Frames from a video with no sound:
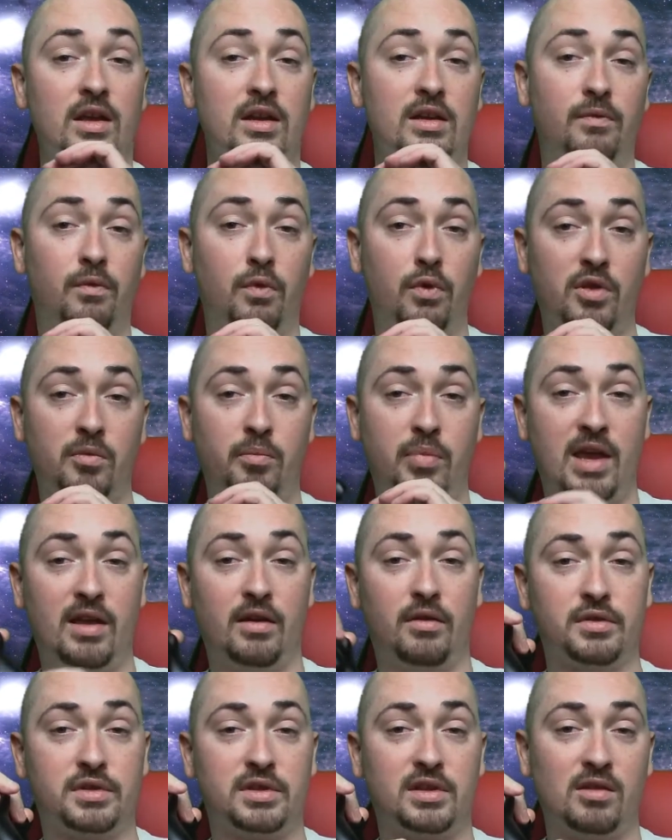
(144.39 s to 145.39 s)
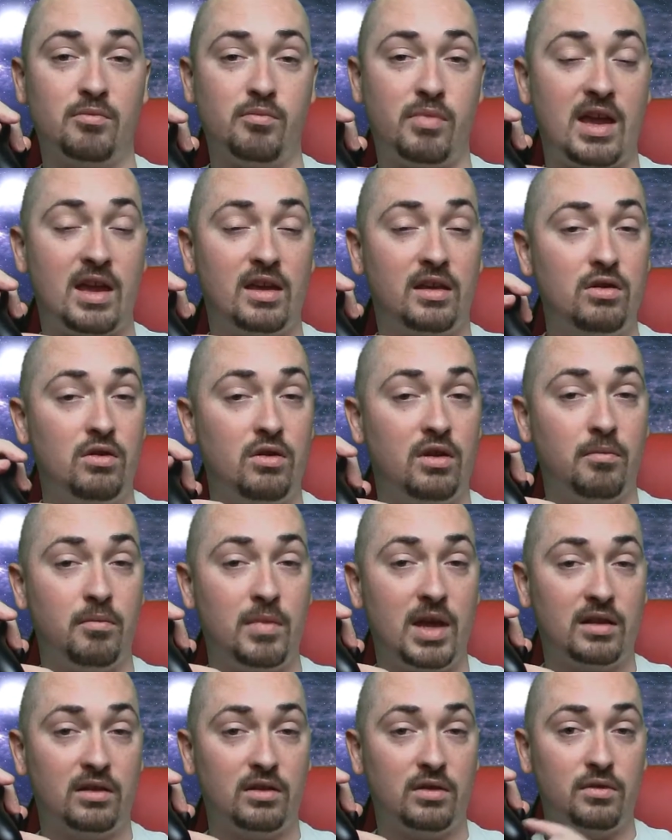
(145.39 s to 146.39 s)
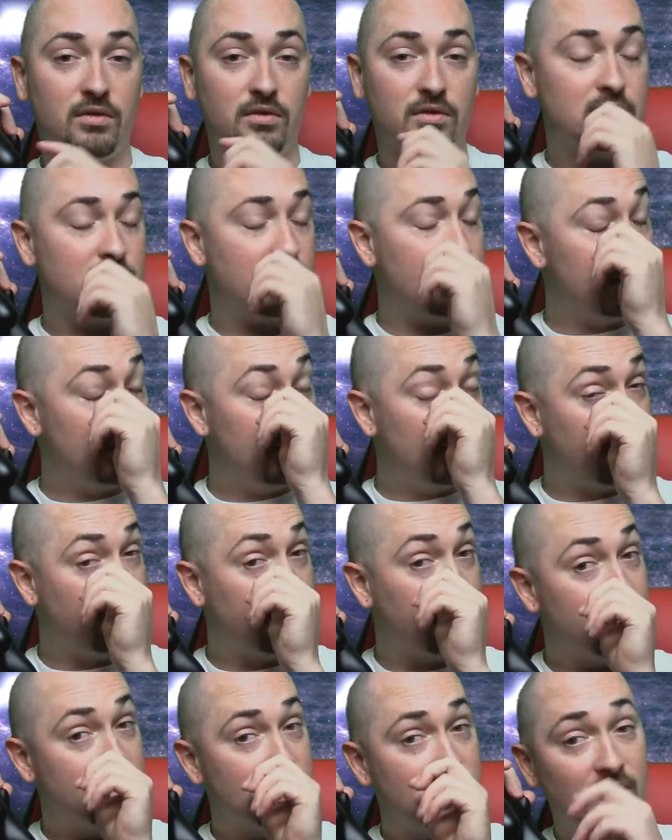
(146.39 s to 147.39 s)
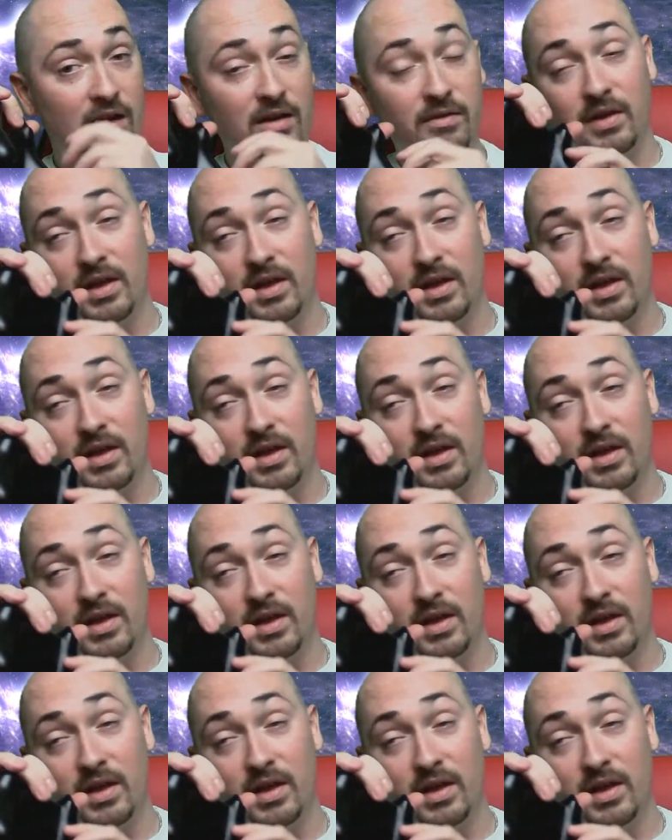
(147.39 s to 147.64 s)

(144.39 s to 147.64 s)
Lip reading: For the panels on the back, you can make those different stuff.